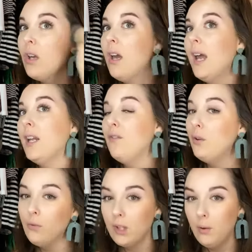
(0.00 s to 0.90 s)
And if you
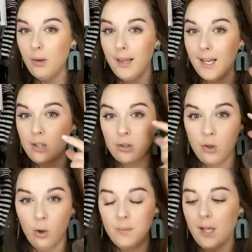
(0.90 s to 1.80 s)
really want to like
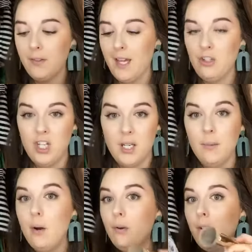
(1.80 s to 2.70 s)
sculpt out that
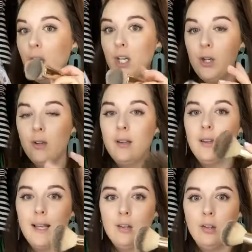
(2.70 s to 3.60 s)
cheekbone, you can
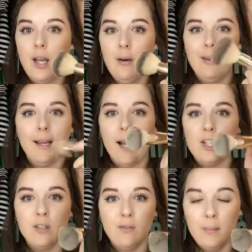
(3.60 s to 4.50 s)
like, look how, like I
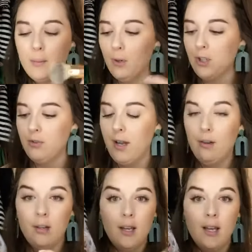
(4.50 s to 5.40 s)
just flip the brush around,
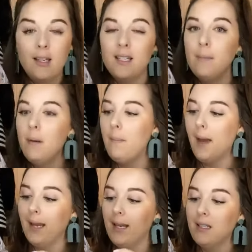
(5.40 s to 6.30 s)
dip it back
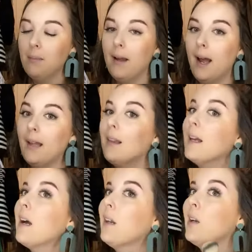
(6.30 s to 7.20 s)
into my highlight
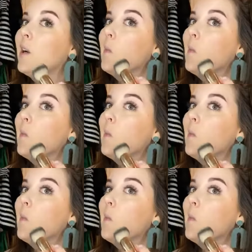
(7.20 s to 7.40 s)
color,